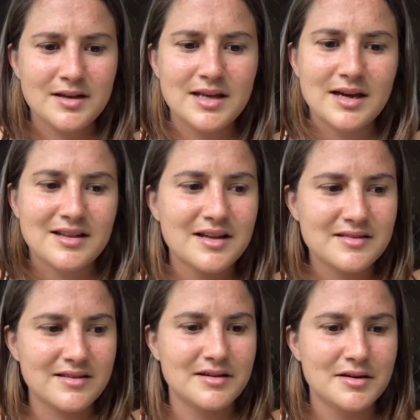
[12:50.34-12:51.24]
yeah,
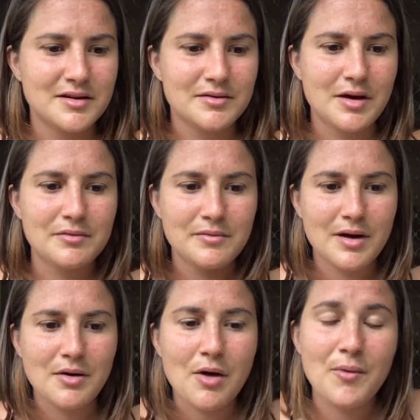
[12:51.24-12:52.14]
that's a
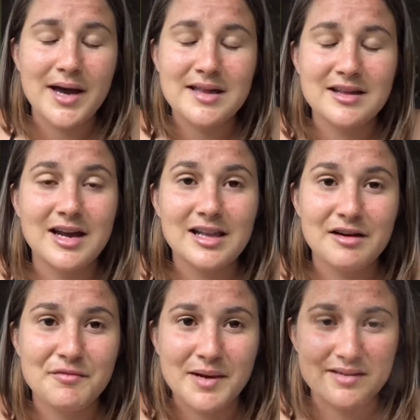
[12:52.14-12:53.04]
way that I
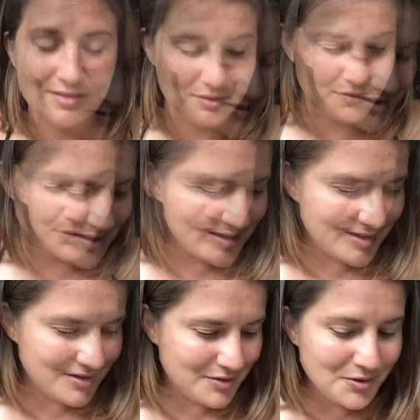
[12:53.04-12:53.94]
love myself
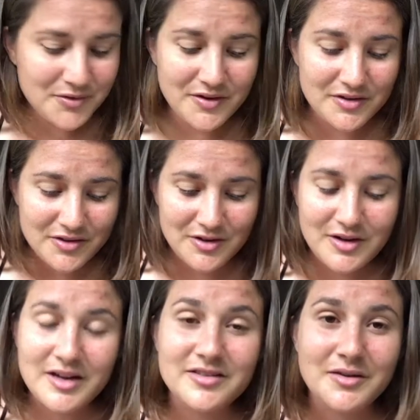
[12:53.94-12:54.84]
also too.
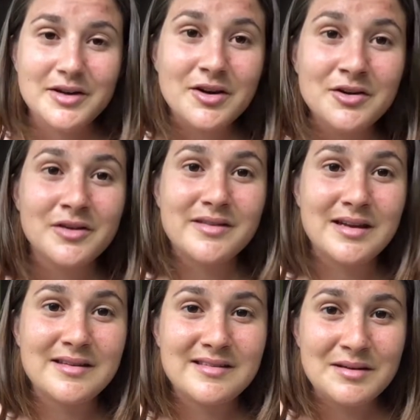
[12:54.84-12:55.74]
So I don't use
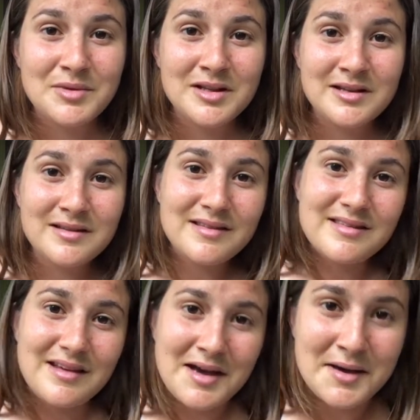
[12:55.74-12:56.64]
any
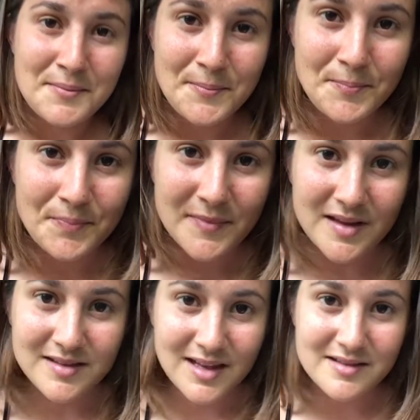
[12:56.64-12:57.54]
stimulants.
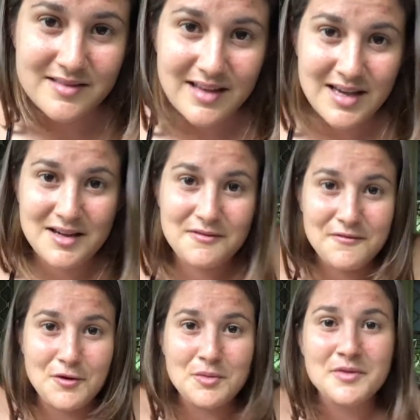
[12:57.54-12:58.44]
That's a
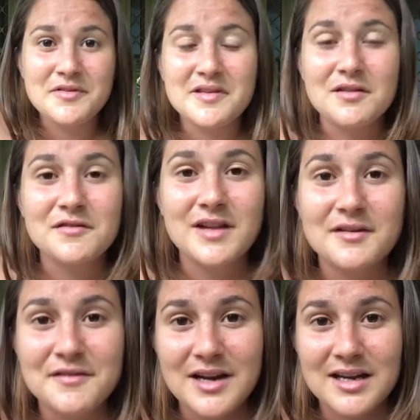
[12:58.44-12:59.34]
form of
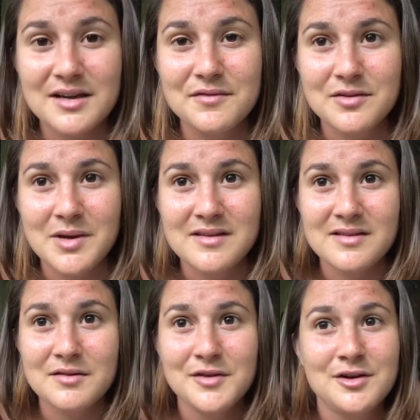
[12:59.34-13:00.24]
self-love that I give to
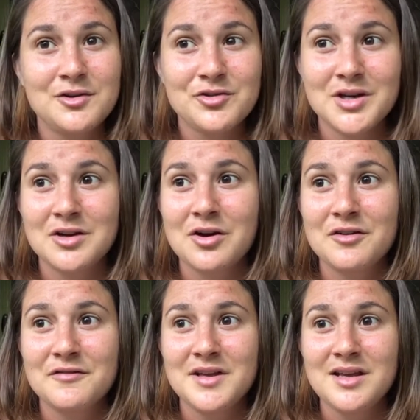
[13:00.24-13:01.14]
myself. I don't drink
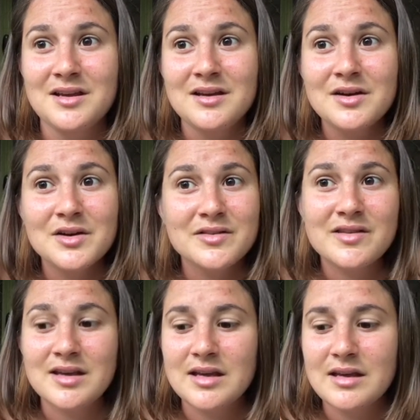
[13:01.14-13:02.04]
coffee,
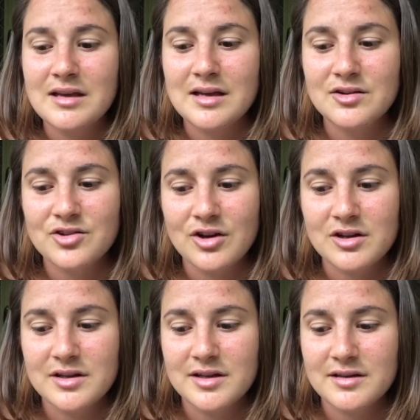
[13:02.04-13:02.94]
tea, eat
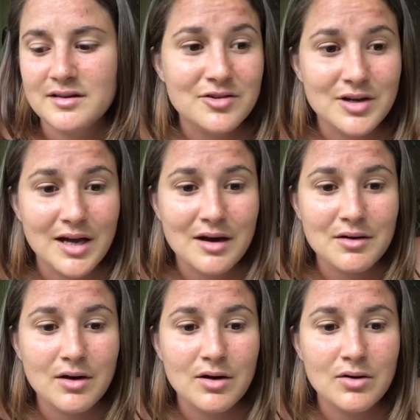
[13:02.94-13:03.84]
chocolate, drink
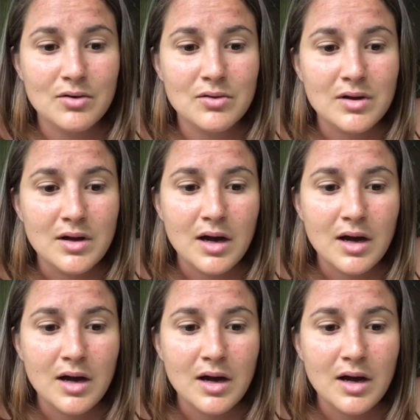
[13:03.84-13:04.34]
alcohol.